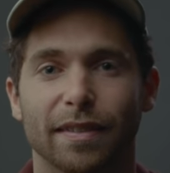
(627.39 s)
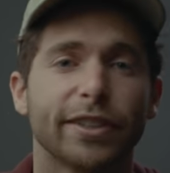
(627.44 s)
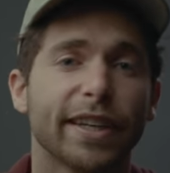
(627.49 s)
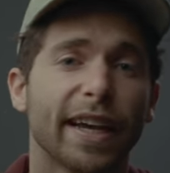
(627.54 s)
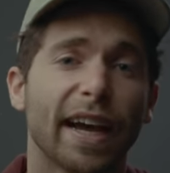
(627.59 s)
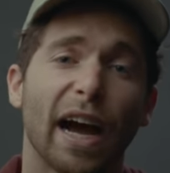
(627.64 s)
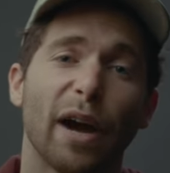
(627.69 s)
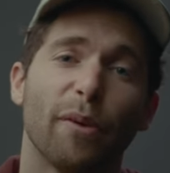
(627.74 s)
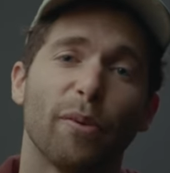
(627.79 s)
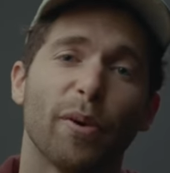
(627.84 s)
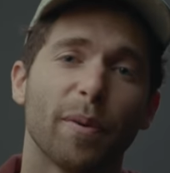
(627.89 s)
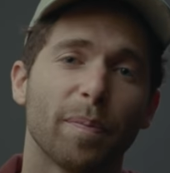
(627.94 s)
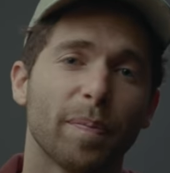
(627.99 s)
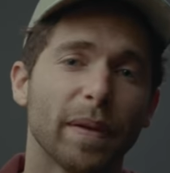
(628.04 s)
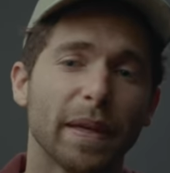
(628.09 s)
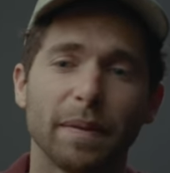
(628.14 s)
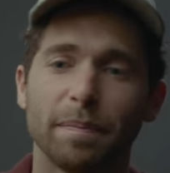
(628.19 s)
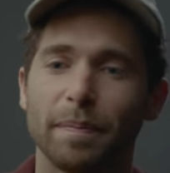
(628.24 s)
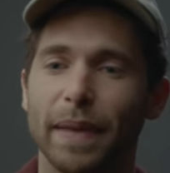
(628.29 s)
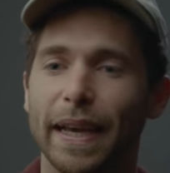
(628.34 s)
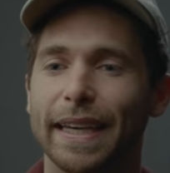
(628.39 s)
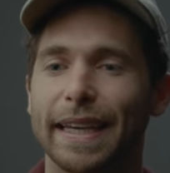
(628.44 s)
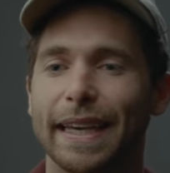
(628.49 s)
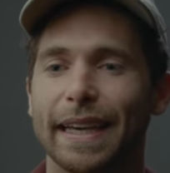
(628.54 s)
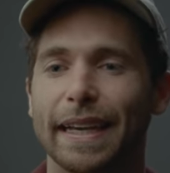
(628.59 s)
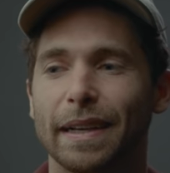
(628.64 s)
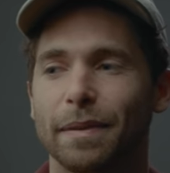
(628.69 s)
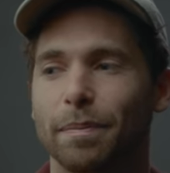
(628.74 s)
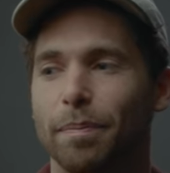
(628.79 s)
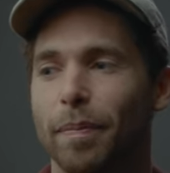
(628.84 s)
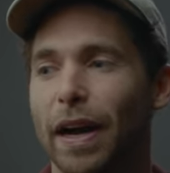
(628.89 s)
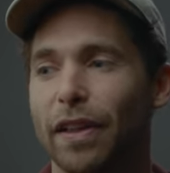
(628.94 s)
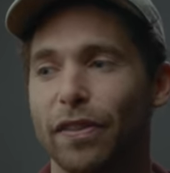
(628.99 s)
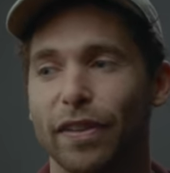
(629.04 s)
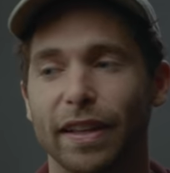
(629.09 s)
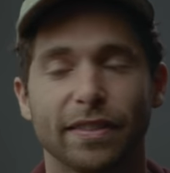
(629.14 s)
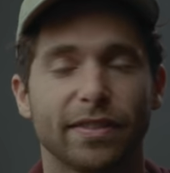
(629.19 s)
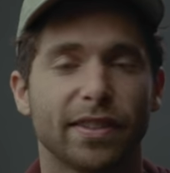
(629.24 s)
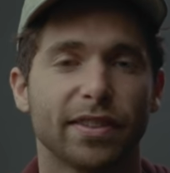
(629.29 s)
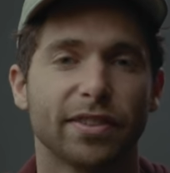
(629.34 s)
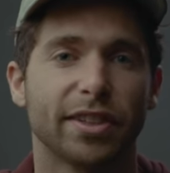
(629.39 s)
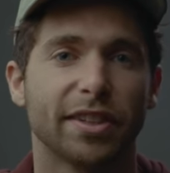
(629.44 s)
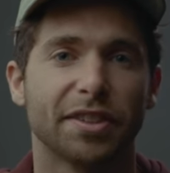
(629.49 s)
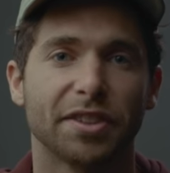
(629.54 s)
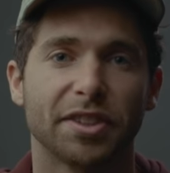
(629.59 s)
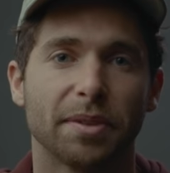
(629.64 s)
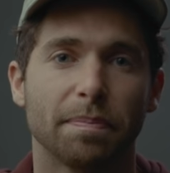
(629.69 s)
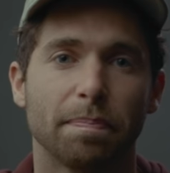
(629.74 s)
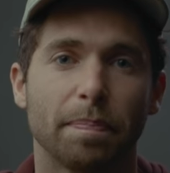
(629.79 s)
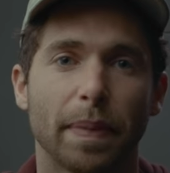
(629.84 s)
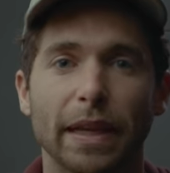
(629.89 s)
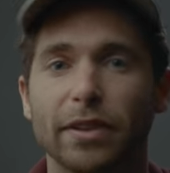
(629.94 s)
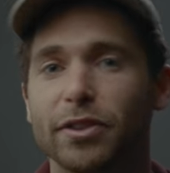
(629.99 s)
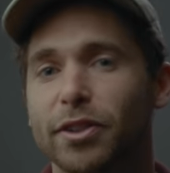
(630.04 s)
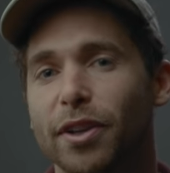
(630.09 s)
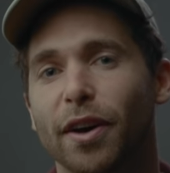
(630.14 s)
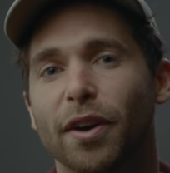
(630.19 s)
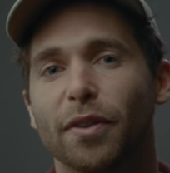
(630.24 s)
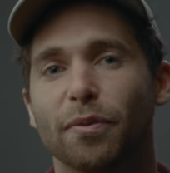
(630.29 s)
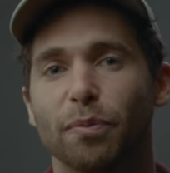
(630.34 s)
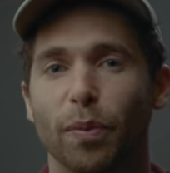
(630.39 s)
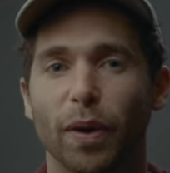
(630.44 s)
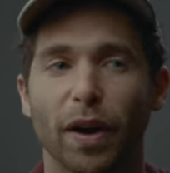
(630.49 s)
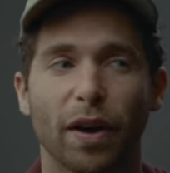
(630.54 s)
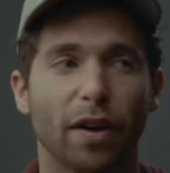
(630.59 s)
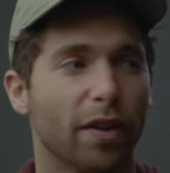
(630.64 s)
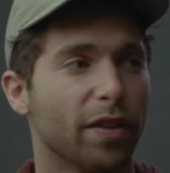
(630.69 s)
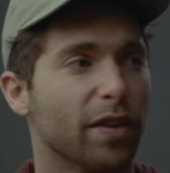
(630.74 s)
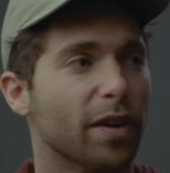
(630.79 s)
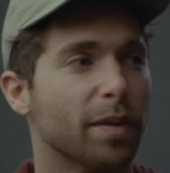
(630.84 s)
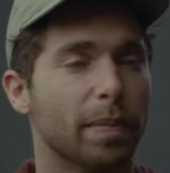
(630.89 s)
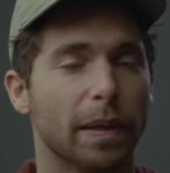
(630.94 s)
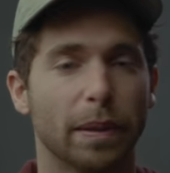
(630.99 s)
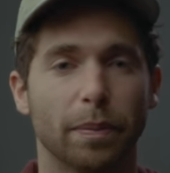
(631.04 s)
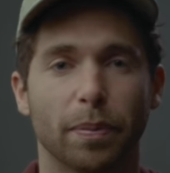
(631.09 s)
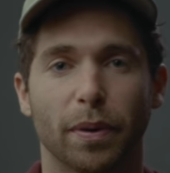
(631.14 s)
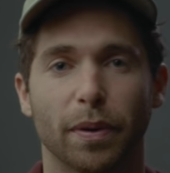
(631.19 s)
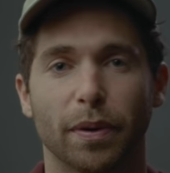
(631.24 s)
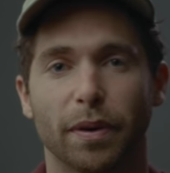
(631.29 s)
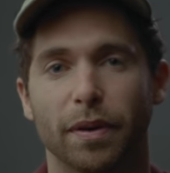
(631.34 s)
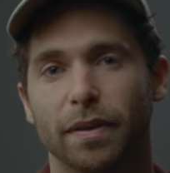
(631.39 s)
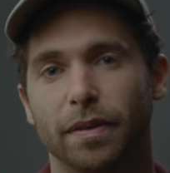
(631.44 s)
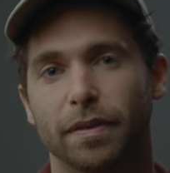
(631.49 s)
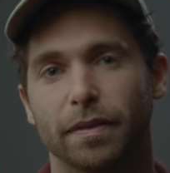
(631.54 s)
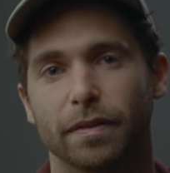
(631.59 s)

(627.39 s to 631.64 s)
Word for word: So yeah, I won't be making my lens decision based on what other people